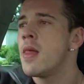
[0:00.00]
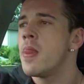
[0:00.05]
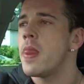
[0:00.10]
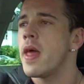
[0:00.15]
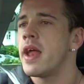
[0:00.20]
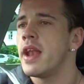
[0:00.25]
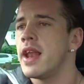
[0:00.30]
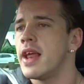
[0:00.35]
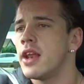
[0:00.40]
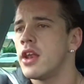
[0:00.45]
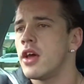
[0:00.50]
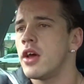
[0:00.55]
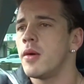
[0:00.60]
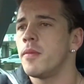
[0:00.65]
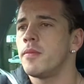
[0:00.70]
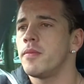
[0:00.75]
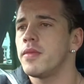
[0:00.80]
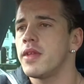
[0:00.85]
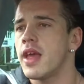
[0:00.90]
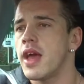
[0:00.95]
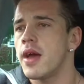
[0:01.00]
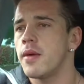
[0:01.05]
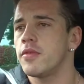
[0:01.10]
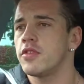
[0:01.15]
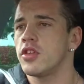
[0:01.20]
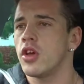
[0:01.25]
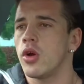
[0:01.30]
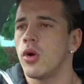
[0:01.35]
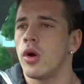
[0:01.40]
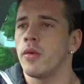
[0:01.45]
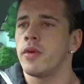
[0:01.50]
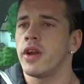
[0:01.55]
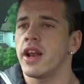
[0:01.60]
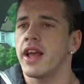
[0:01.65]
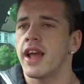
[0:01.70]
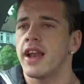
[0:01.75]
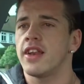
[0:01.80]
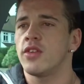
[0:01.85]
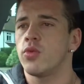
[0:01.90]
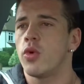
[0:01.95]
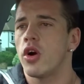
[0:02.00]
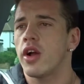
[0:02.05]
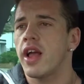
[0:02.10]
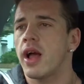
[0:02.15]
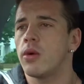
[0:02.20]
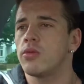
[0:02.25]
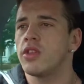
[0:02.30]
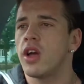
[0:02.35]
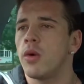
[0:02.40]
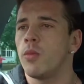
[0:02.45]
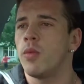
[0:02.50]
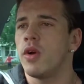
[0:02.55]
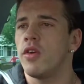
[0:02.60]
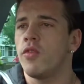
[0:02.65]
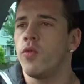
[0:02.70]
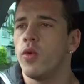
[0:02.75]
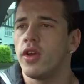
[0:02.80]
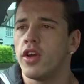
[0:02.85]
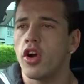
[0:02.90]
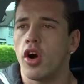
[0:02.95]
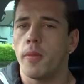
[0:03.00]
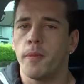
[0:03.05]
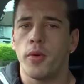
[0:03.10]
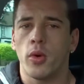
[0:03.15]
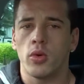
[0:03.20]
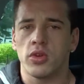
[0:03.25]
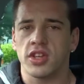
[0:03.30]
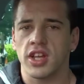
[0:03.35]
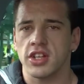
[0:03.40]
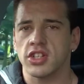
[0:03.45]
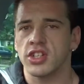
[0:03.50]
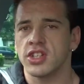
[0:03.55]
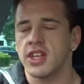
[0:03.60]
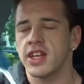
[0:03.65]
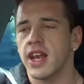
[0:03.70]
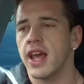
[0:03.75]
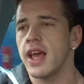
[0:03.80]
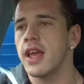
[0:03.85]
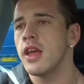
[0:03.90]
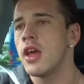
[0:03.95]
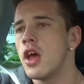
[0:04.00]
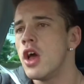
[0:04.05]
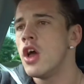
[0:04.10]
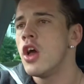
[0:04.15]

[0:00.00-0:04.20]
And then, so I'm gonna get this workout done with. We've got a pool session today.